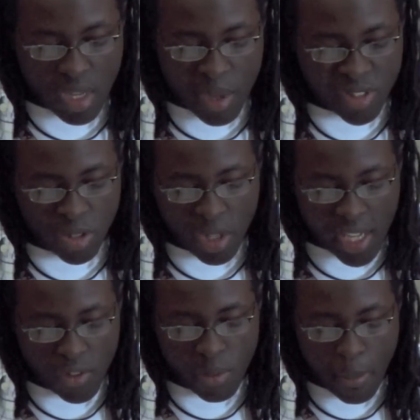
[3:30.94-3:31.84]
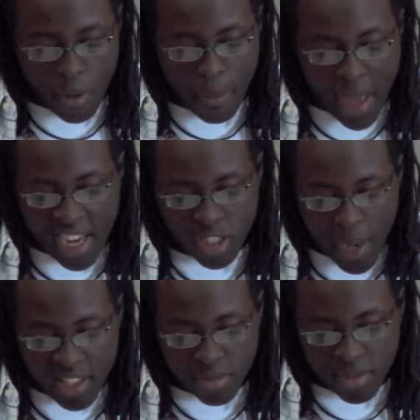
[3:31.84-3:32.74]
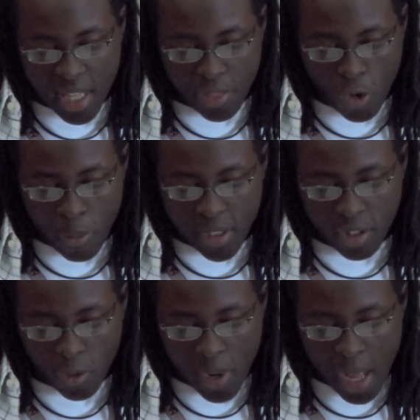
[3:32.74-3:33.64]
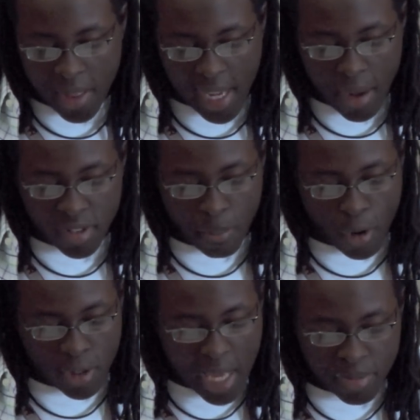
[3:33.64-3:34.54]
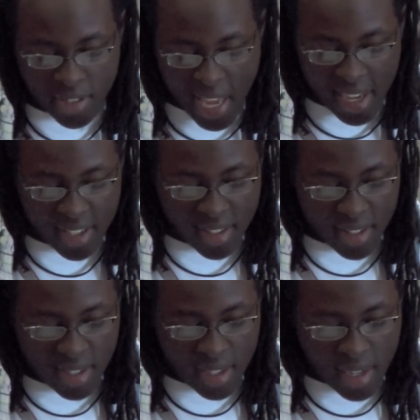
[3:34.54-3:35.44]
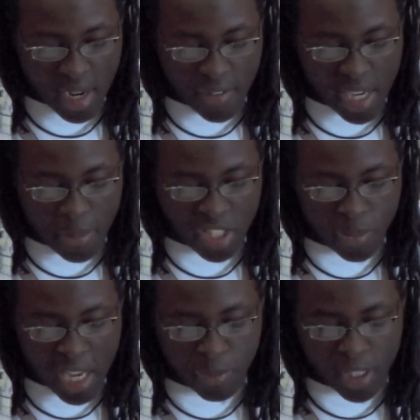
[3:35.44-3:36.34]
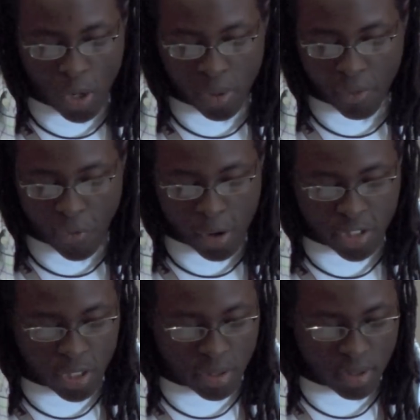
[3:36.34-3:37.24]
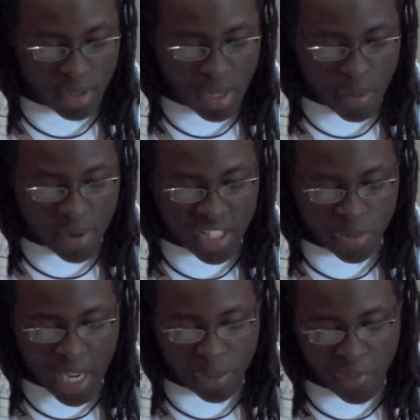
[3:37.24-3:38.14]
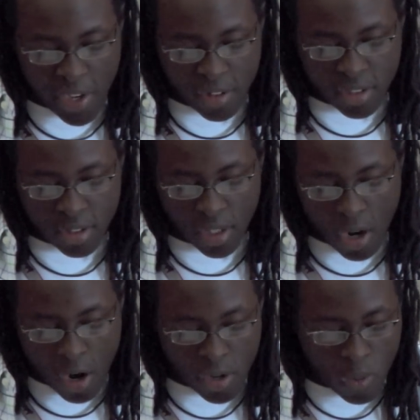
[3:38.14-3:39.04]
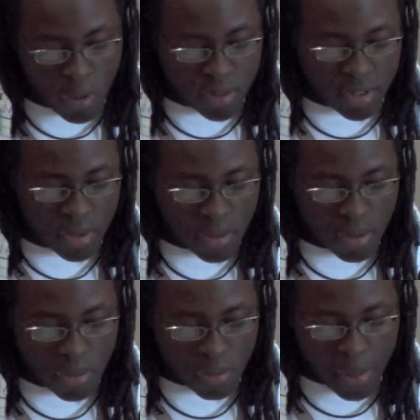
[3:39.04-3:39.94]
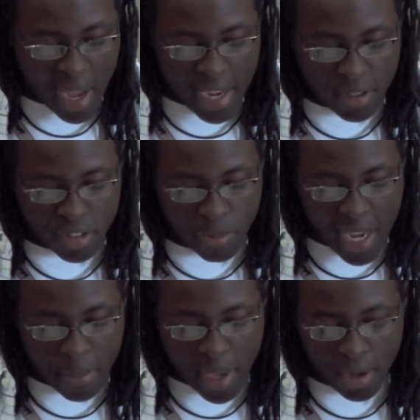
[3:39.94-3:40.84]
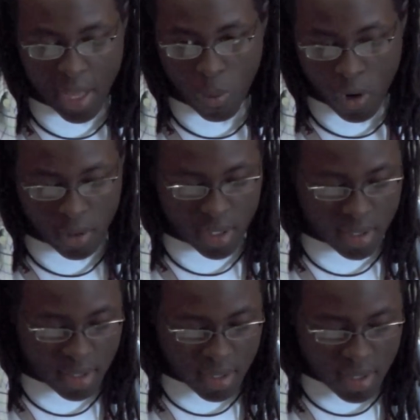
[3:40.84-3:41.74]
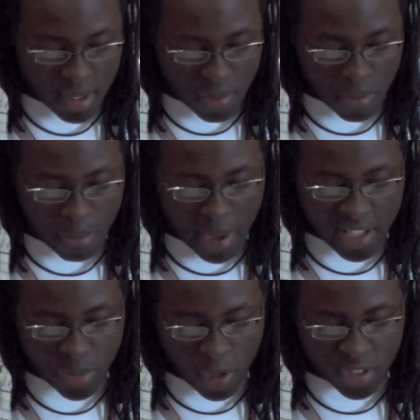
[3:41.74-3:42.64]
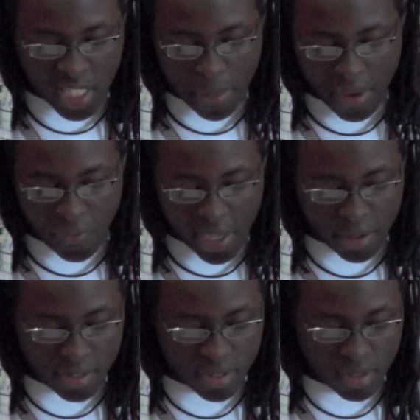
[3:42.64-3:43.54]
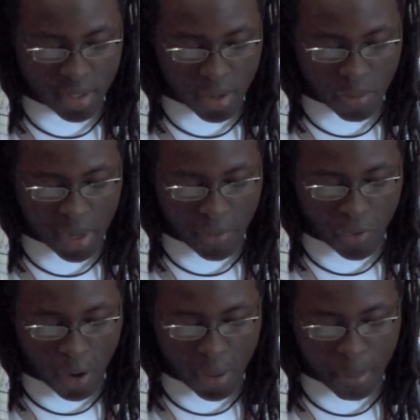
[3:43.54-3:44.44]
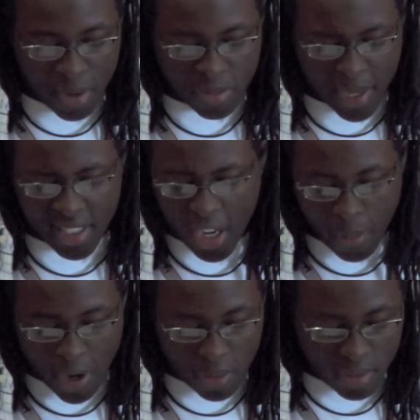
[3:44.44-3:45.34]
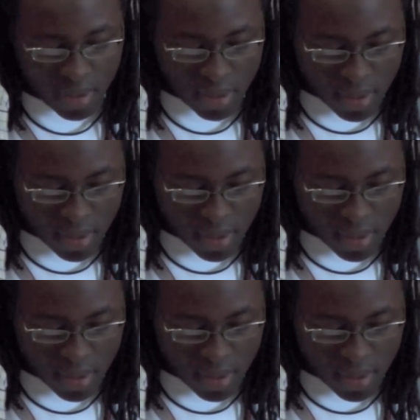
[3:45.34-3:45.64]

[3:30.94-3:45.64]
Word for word: I'm so lucky to remember back spasms that throw me to the ground like I was a burlap sack. Every time I smash my toe into furniture, when I smash my fingers into car doors, when my ankles bang metal at work, when basketballs jam my fingers, when I fall and bust my tailbone,